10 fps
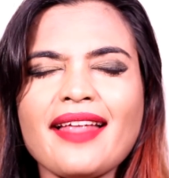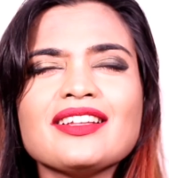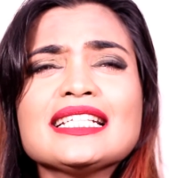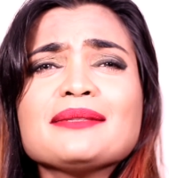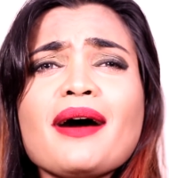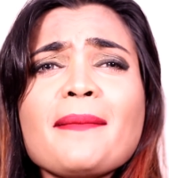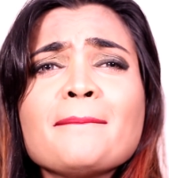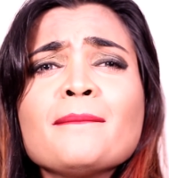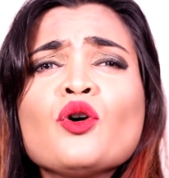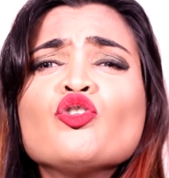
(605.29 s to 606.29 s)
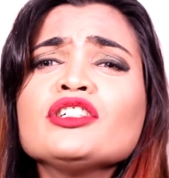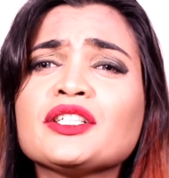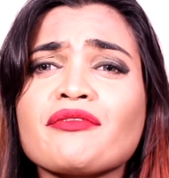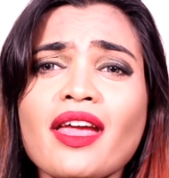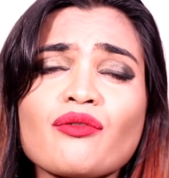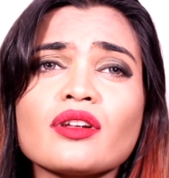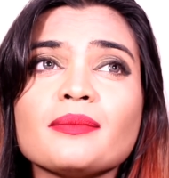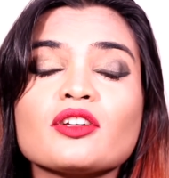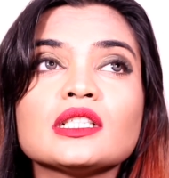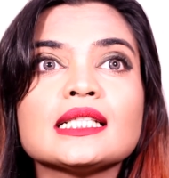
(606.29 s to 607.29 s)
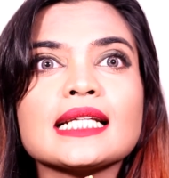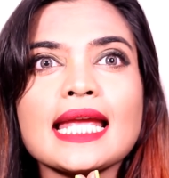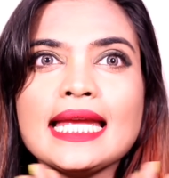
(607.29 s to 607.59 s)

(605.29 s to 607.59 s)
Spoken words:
and this is my most favorite because it's